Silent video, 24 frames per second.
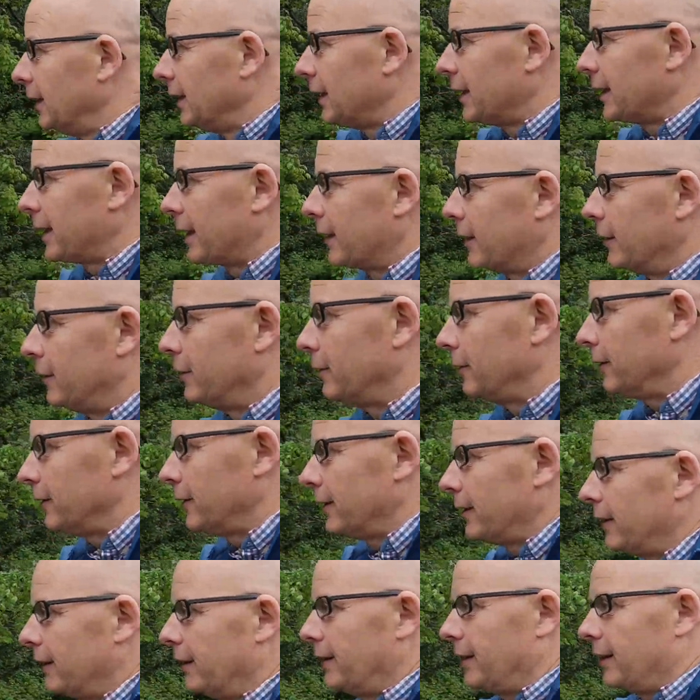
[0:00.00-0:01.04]
So
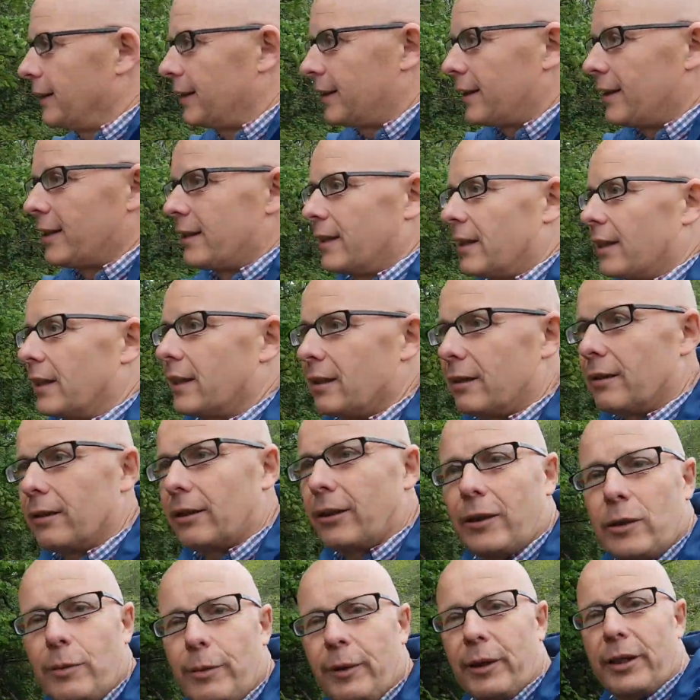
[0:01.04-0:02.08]
this is uh,
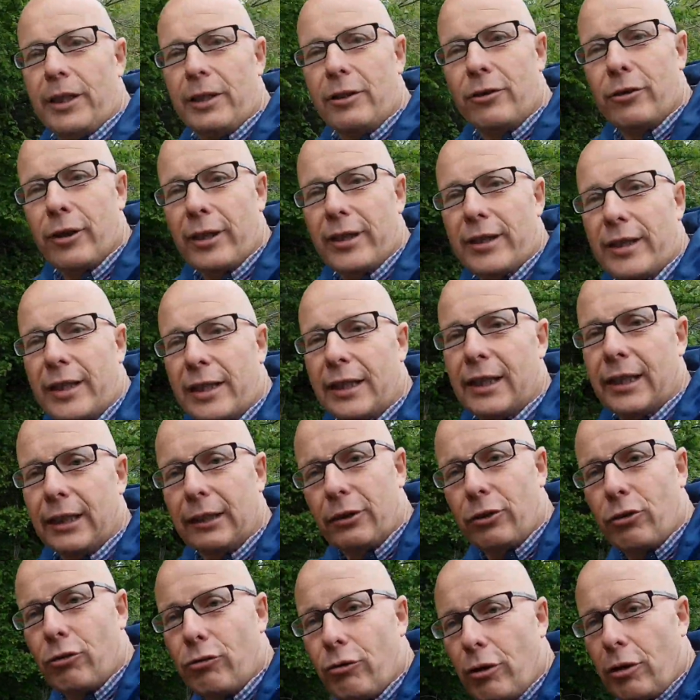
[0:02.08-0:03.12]
going to be an interesting little
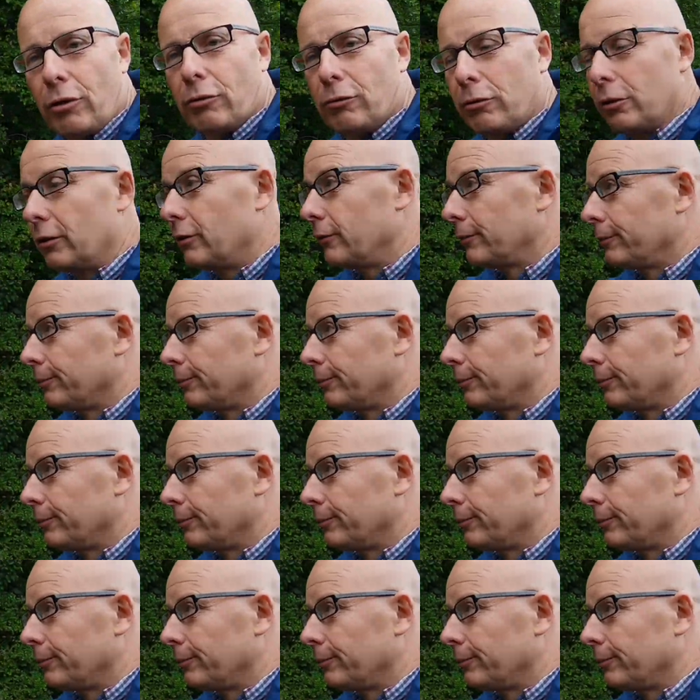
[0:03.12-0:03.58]
stroll.